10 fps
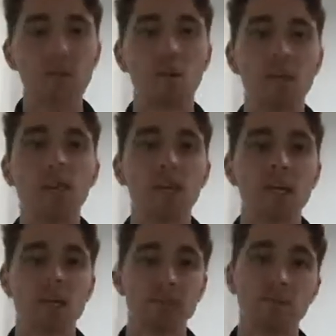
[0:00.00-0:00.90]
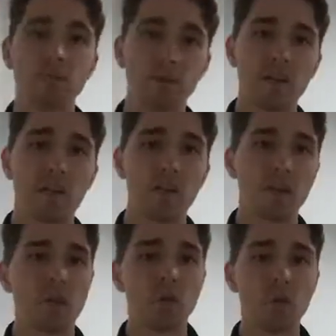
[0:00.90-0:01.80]
body and getting in front of the other
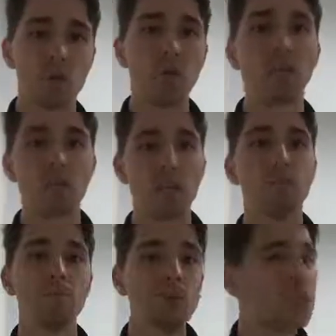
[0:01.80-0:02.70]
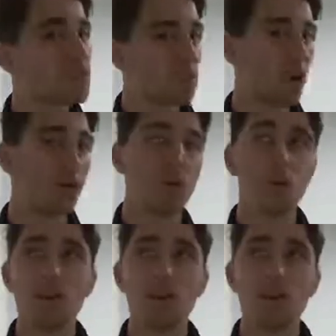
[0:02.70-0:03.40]
ruckman, blocking the other mids. So